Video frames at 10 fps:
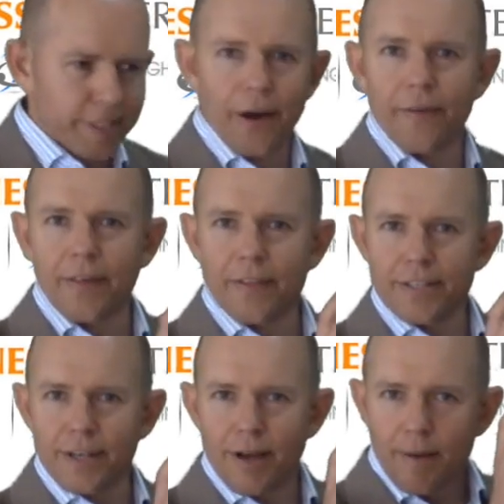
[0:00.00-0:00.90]
go there,
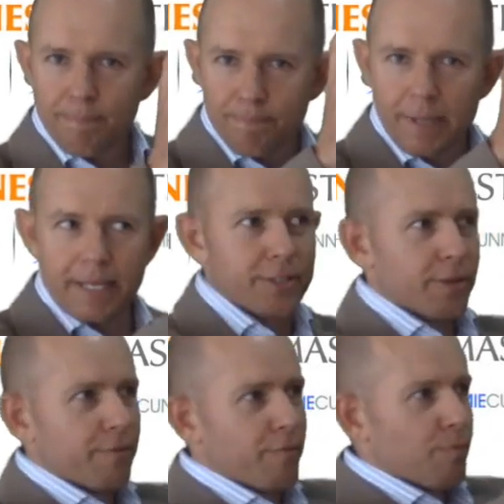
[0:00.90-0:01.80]
there's a big
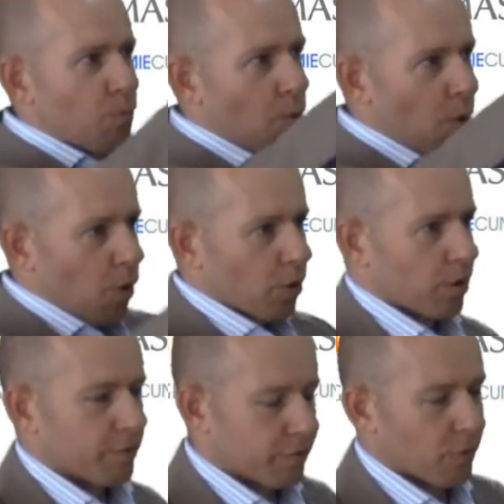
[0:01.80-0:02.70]
sort of
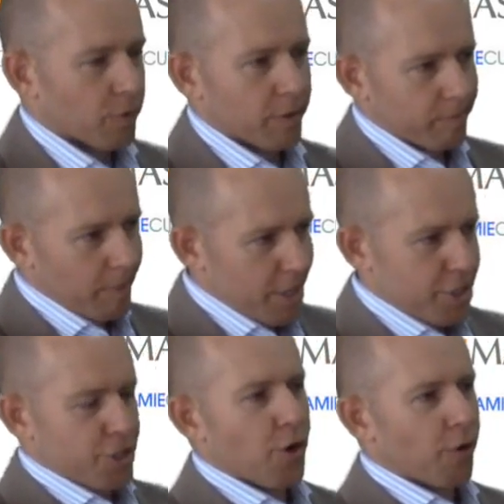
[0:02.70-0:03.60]
wall or a
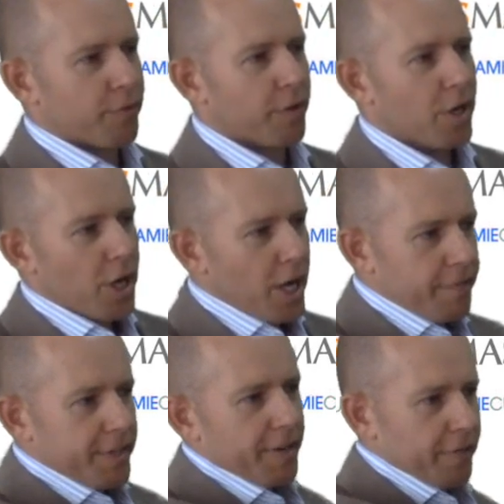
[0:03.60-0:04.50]
shelf
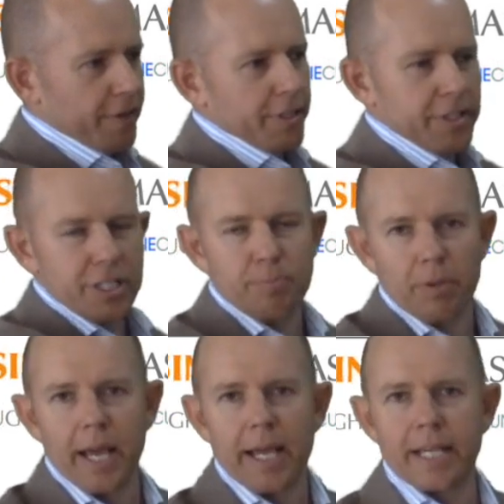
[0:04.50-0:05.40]
of different
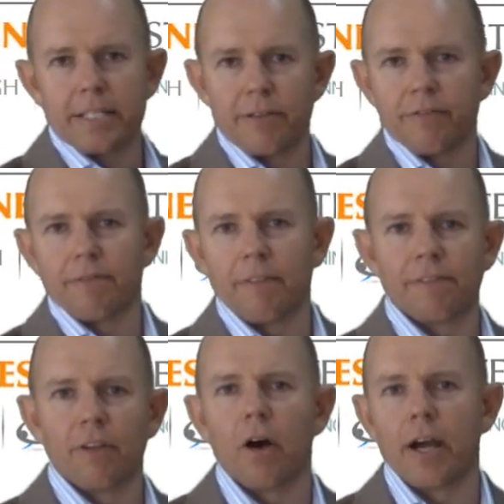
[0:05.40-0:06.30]
displays of
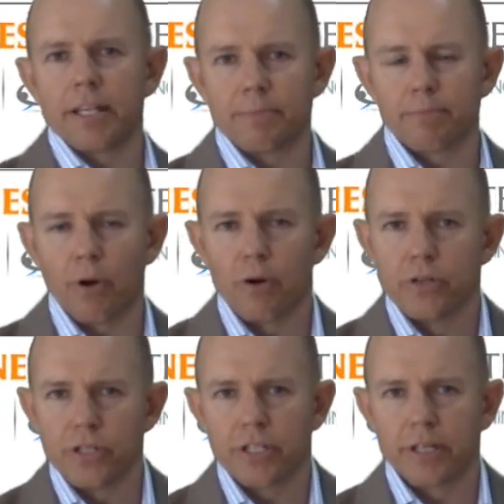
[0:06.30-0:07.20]
flyers and
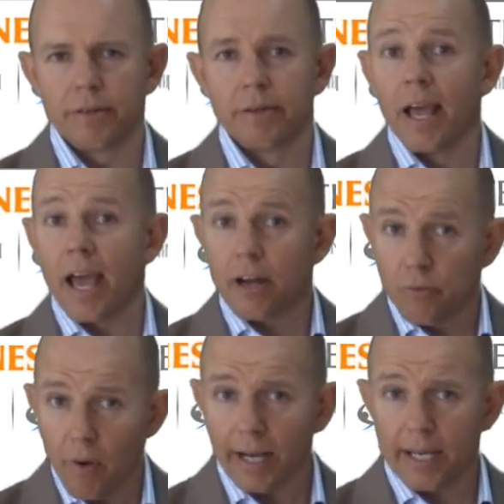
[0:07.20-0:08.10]
brochures and
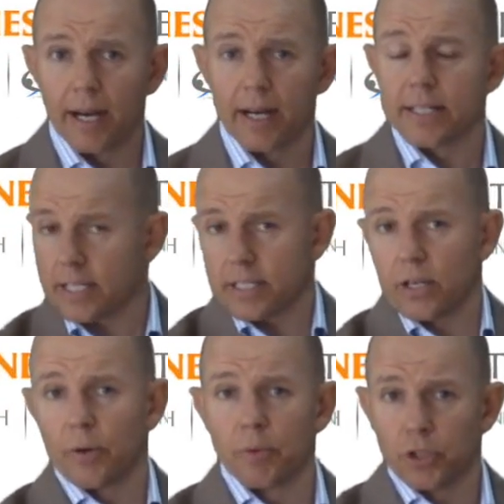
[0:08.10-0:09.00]
rack cards. That's
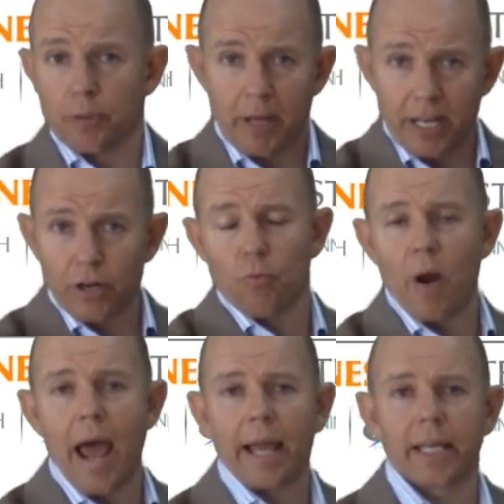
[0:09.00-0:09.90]
kind of what we're talking about. In a
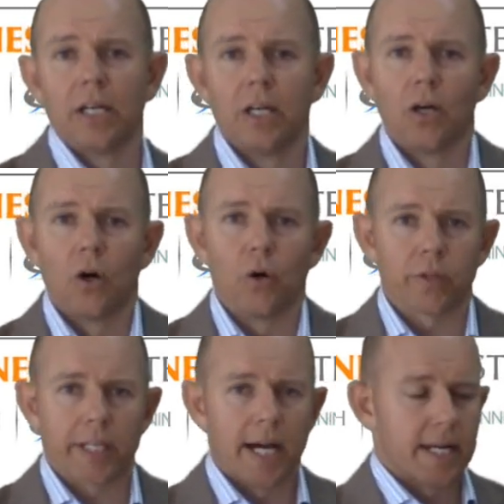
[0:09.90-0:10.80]
rack, all
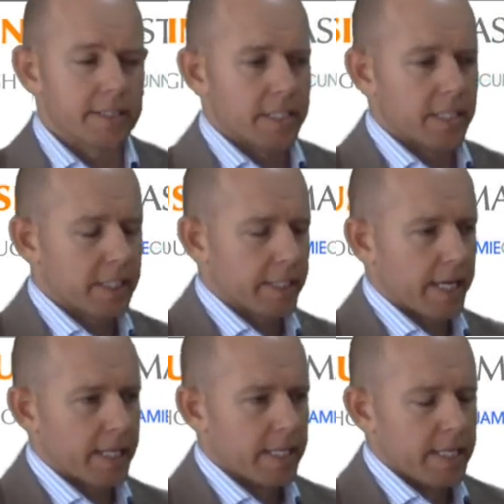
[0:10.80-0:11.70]
the cards are sitting there.